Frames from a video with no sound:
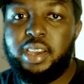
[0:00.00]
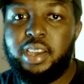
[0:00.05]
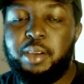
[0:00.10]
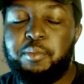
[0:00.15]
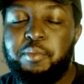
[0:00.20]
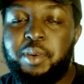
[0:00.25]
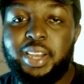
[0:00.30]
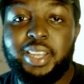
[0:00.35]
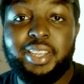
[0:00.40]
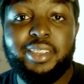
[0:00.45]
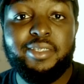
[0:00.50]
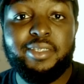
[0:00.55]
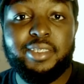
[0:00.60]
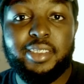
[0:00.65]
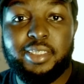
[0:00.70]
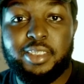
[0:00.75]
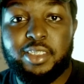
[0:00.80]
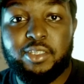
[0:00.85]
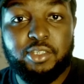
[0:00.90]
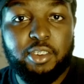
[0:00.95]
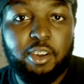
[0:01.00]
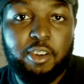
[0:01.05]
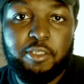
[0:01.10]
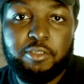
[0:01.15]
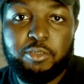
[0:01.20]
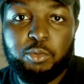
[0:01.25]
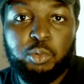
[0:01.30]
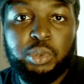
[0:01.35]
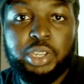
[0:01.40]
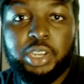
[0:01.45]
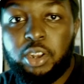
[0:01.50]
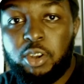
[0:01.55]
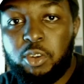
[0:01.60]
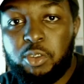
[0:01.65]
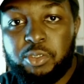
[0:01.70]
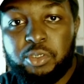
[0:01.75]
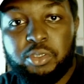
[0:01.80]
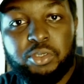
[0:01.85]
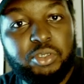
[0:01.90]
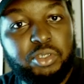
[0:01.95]
But he said this after we
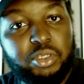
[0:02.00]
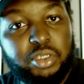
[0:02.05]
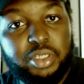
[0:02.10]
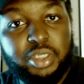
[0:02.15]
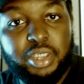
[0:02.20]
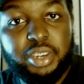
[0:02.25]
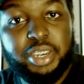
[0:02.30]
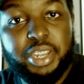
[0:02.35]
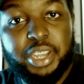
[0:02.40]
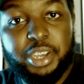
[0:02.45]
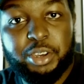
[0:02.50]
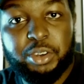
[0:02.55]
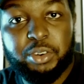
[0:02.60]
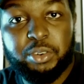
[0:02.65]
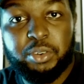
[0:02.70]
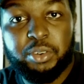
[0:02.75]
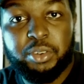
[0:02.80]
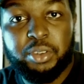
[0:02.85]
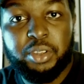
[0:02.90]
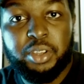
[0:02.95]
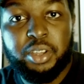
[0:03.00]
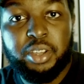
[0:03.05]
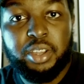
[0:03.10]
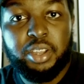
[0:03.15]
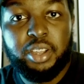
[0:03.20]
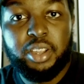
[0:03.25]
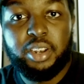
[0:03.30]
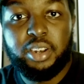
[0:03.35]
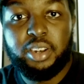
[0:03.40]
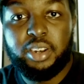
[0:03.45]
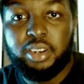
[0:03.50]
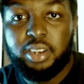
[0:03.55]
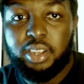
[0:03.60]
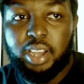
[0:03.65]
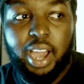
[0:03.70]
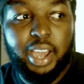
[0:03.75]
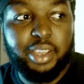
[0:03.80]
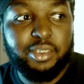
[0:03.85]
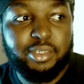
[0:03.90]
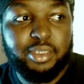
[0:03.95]
closed the deal.
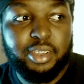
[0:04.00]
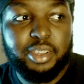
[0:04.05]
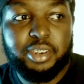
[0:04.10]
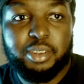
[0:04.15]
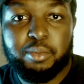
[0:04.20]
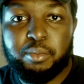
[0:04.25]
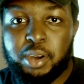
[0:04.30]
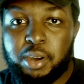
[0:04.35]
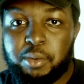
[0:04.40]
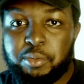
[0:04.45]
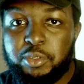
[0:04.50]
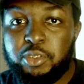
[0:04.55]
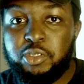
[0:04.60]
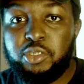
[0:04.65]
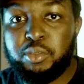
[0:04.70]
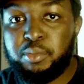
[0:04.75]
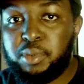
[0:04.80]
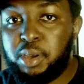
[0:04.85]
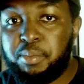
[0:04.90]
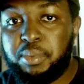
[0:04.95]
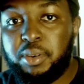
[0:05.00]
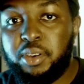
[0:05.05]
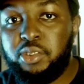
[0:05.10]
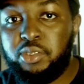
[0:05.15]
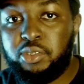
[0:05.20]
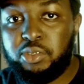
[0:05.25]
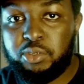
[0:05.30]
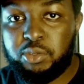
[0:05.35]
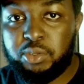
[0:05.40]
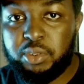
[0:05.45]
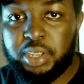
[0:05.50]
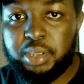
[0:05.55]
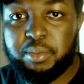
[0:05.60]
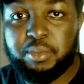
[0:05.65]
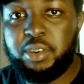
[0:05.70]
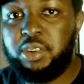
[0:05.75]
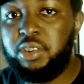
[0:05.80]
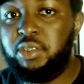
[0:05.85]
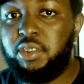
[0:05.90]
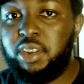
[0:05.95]
I signed him up using my personal
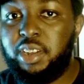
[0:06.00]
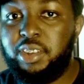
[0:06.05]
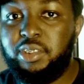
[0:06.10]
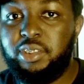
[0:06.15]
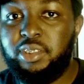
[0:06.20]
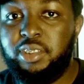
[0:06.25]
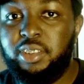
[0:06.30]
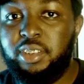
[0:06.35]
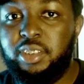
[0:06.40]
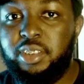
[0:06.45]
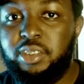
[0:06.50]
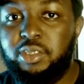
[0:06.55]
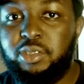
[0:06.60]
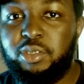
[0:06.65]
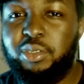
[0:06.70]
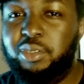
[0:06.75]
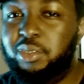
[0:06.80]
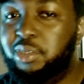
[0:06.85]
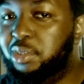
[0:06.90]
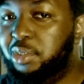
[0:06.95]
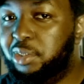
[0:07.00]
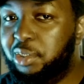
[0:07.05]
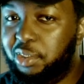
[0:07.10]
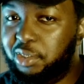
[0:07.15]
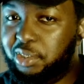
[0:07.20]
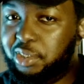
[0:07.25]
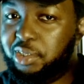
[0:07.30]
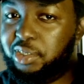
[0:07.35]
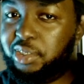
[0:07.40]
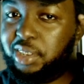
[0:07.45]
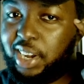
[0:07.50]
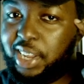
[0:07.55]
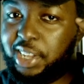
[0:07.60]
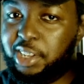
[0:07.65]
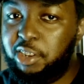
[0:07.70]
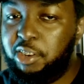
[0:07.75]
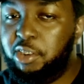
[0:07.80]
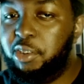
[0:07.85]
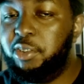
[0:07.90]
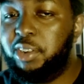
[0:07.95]
email address. So just to let
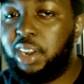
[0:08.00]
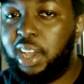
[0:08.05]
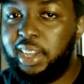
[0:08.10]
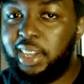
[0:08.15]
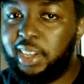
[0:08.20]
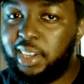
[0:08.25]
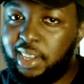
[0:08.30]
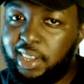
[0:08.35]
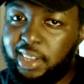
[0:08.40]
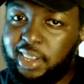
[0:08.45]
you know, like,